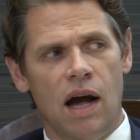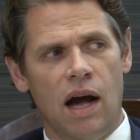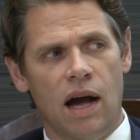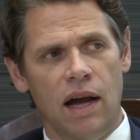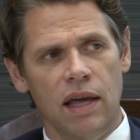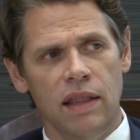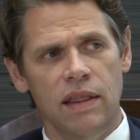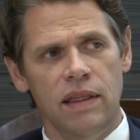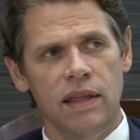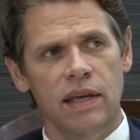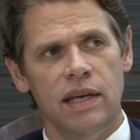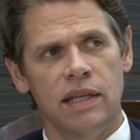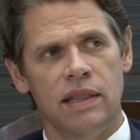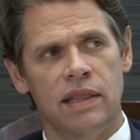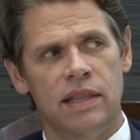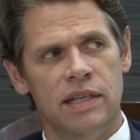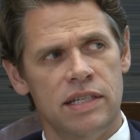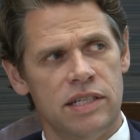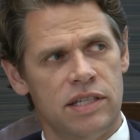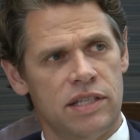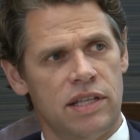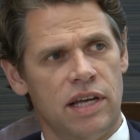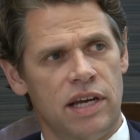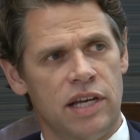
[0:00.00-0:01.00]
I think at
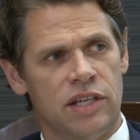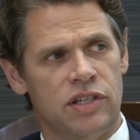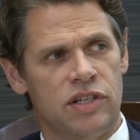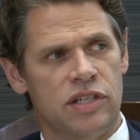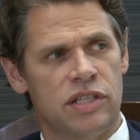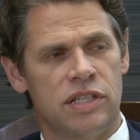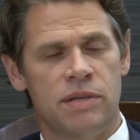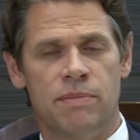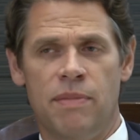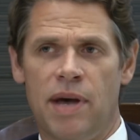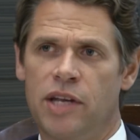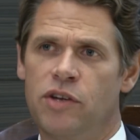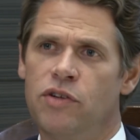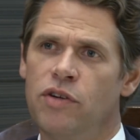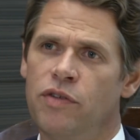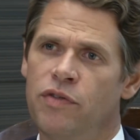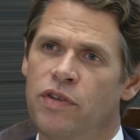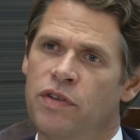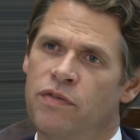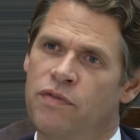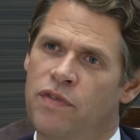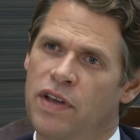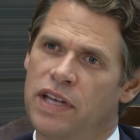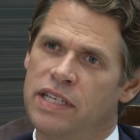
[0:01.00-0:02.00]
this stage, it's a matter
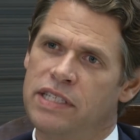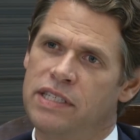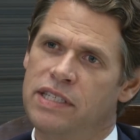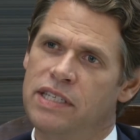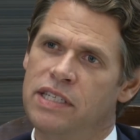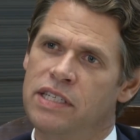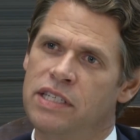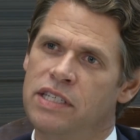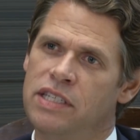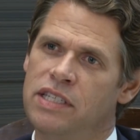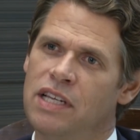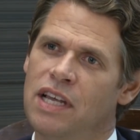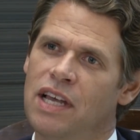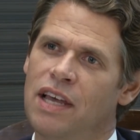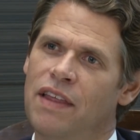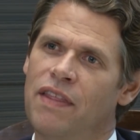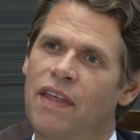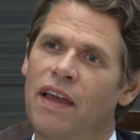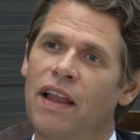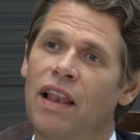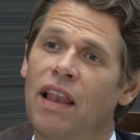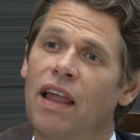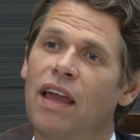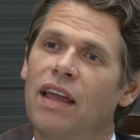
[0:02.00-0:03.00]
of investors,
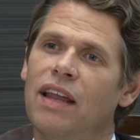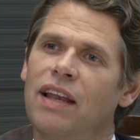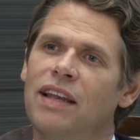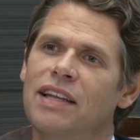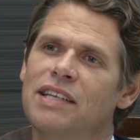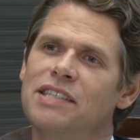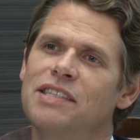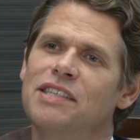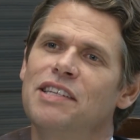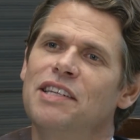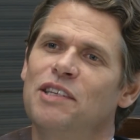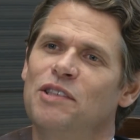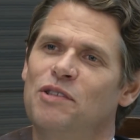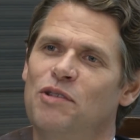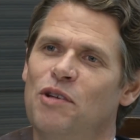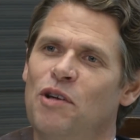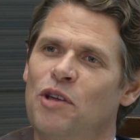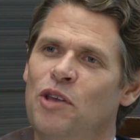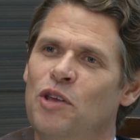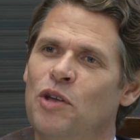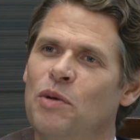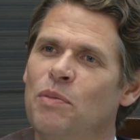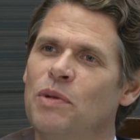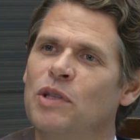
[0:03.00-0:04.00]
they like listening to
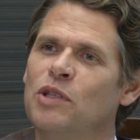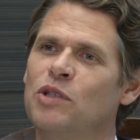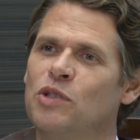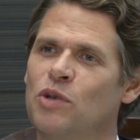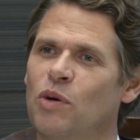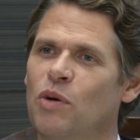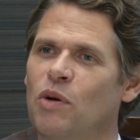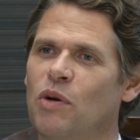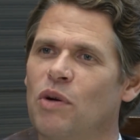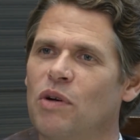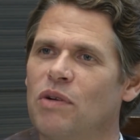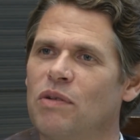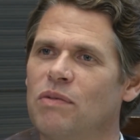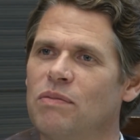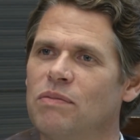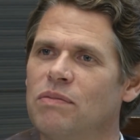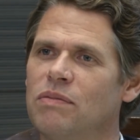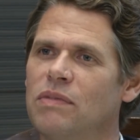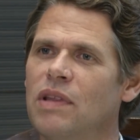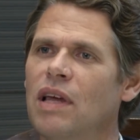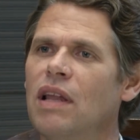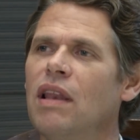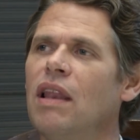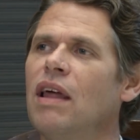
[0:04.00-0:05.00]
a human talk.
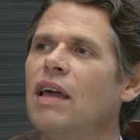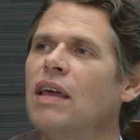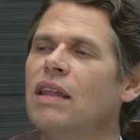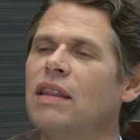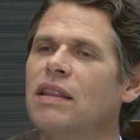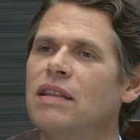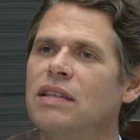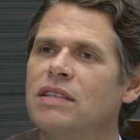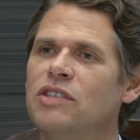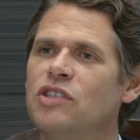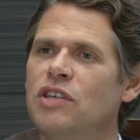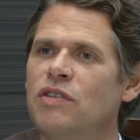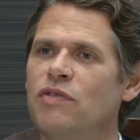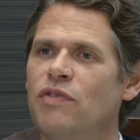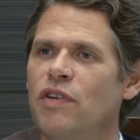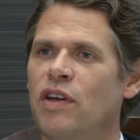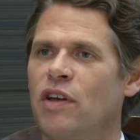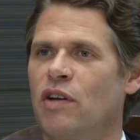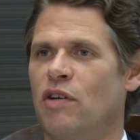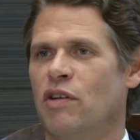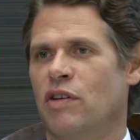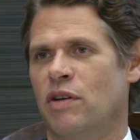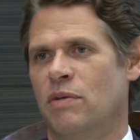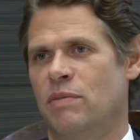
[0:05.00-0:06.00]
They like the chief
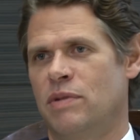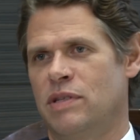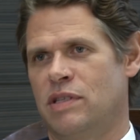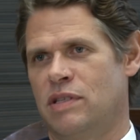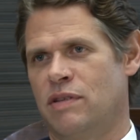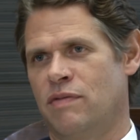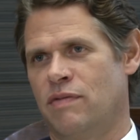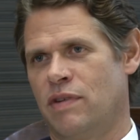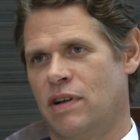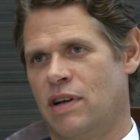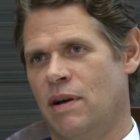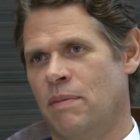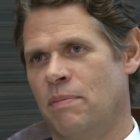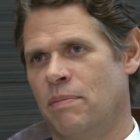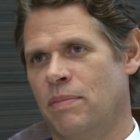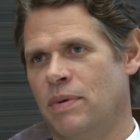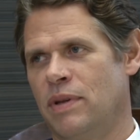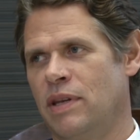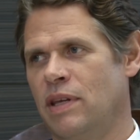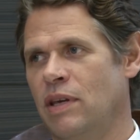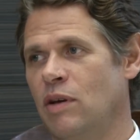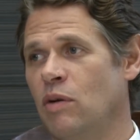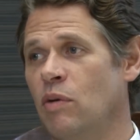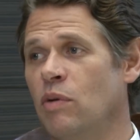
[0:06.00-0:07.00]
economist of a
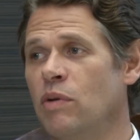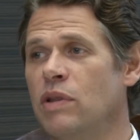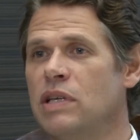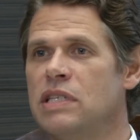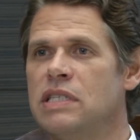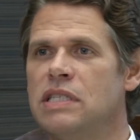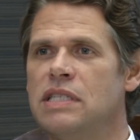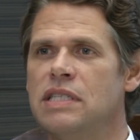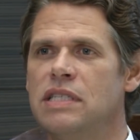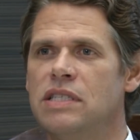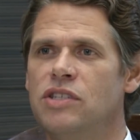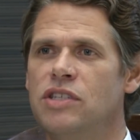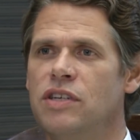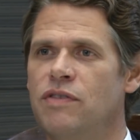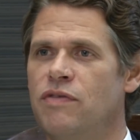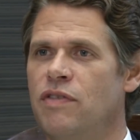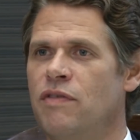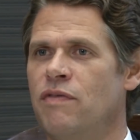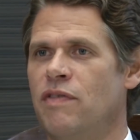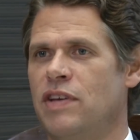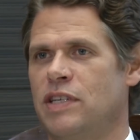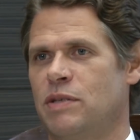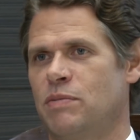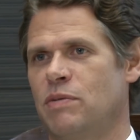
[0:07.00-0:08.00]
company, or the chief
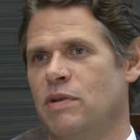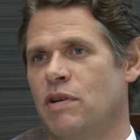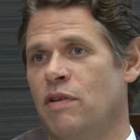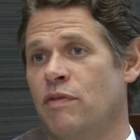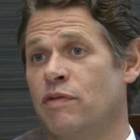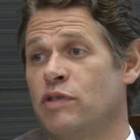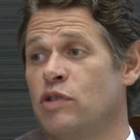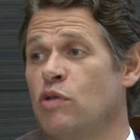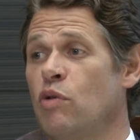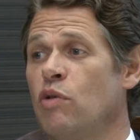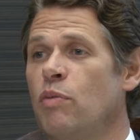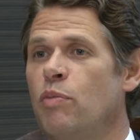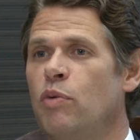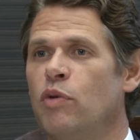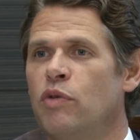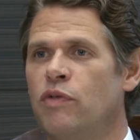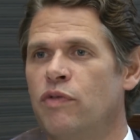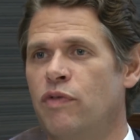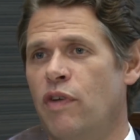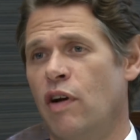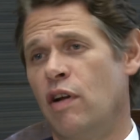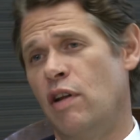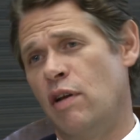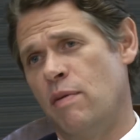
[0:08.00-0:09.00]
investment officer, or the
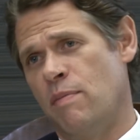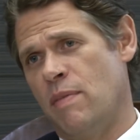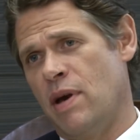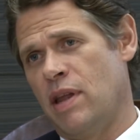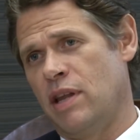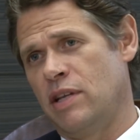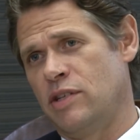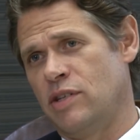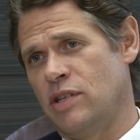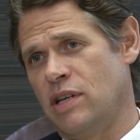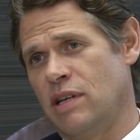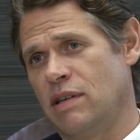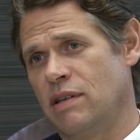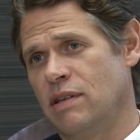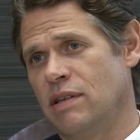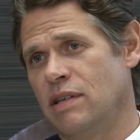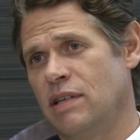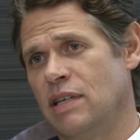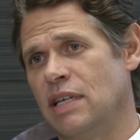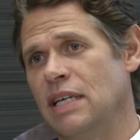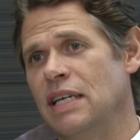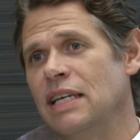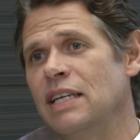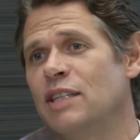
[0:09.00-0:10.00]
portfolio manager
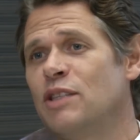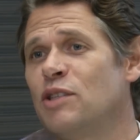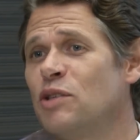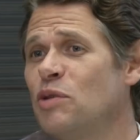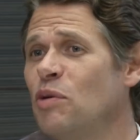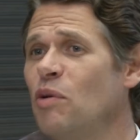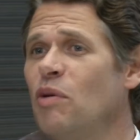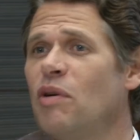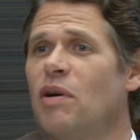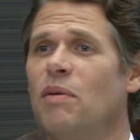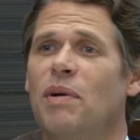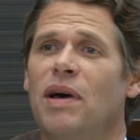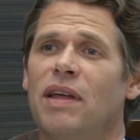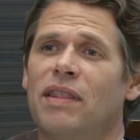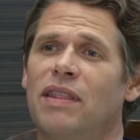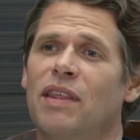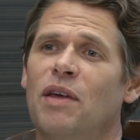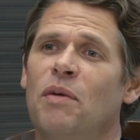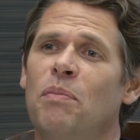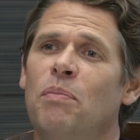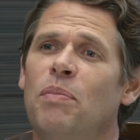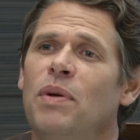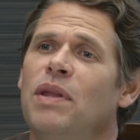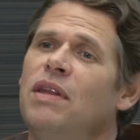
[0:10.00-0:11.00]
talk about
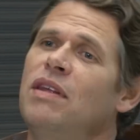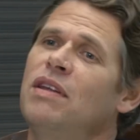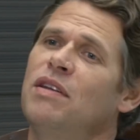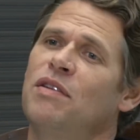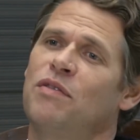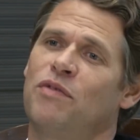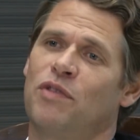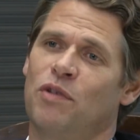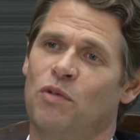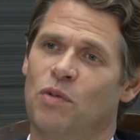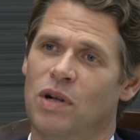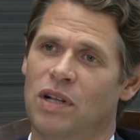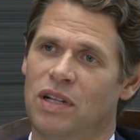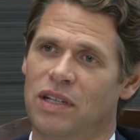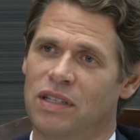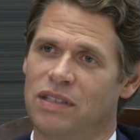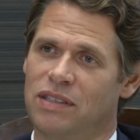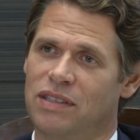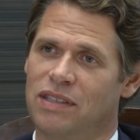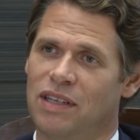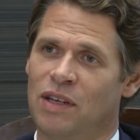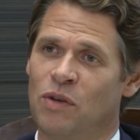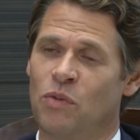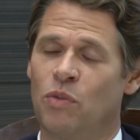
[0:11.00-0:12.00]
their opinion of the
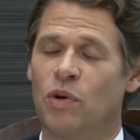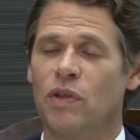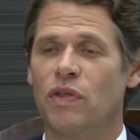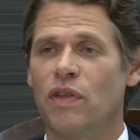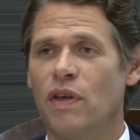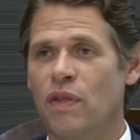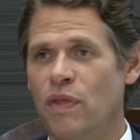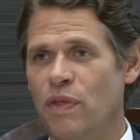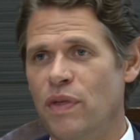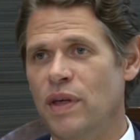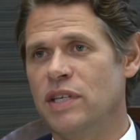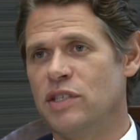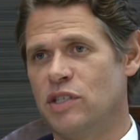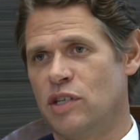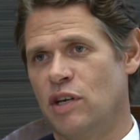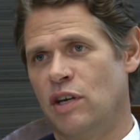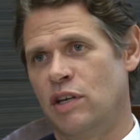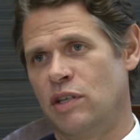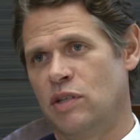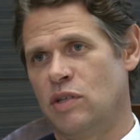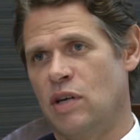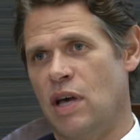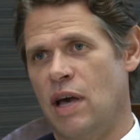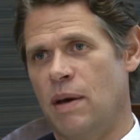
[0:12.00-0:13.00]
world and what they think is
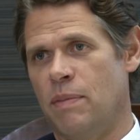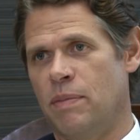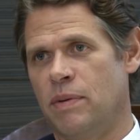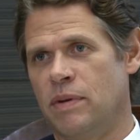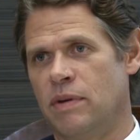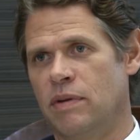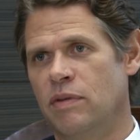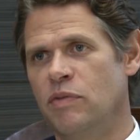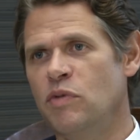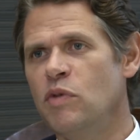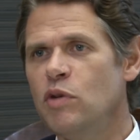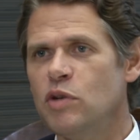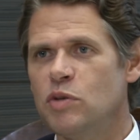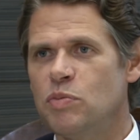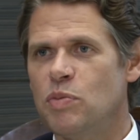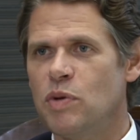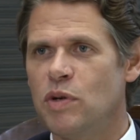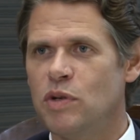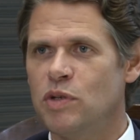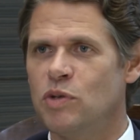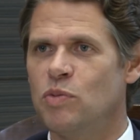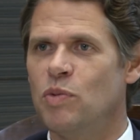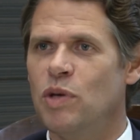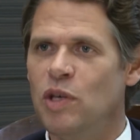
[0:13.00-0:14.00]
going to happen. Of course,
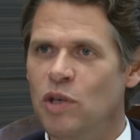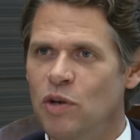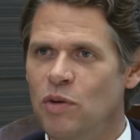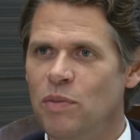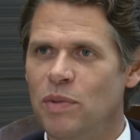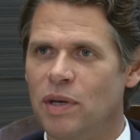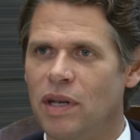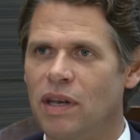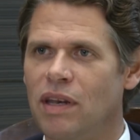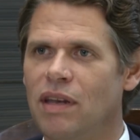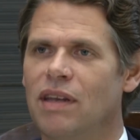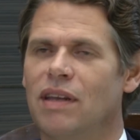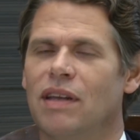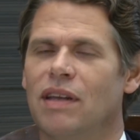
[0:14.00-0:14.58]
because we're human.